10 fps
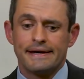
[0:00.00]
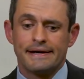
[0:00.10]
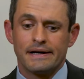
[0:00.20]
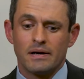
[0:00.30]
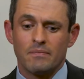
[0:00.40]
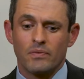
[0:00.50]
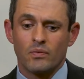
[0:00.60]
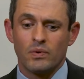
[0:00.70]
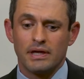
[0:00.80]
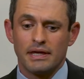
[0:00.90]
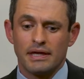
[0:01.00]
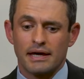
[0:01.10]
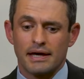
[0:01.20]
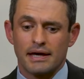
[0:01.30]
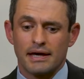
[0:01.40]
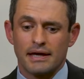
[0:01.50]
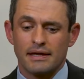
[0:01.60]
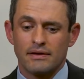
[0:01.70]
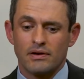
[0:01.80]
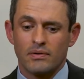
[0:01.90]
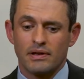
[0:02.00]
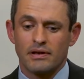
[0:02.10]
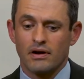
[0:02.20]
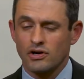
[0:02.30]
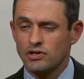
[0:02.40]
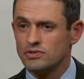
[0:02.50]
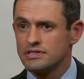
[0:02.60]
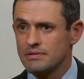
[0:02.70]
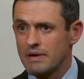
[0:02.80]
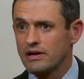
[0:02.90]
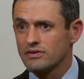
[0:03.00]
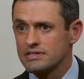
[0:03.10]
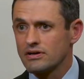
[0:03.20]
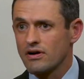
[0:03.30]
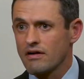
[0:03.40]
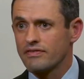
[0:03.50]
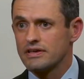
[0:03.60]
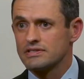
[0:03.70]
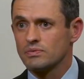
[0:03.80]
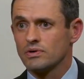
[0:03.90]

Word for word: Um, we, uh, you know, in our Houston Medical Center office,